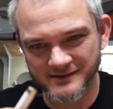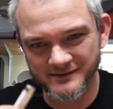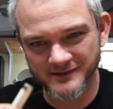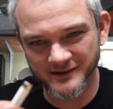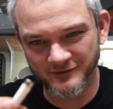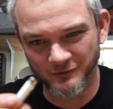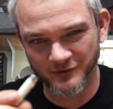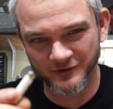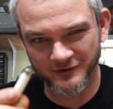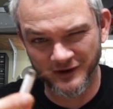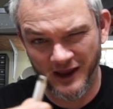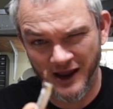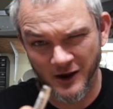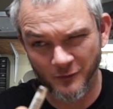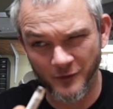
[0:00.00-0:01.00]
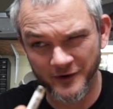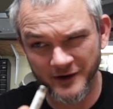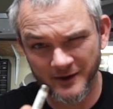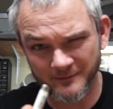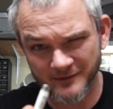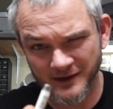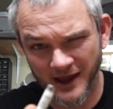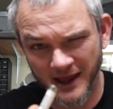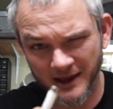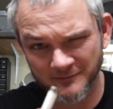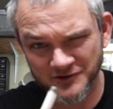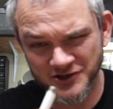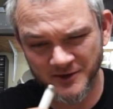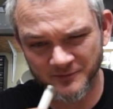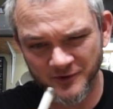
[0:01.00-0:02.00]
this was how one of them came
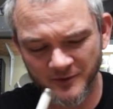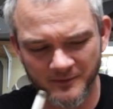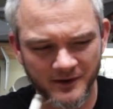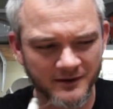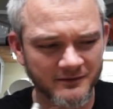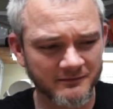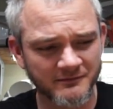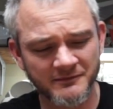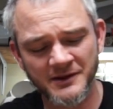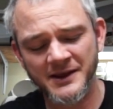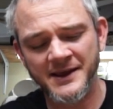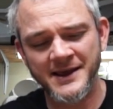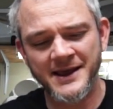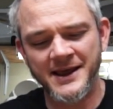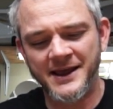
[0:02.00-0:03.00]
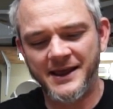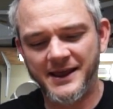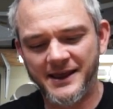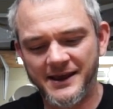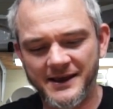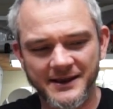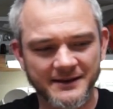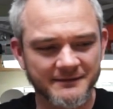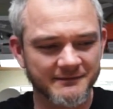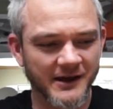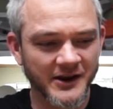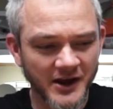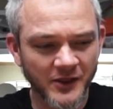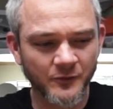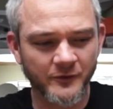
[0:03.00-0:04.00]
shipped to me. And
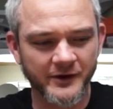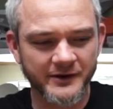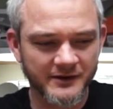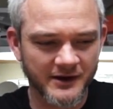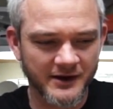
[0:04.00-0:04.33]
another one,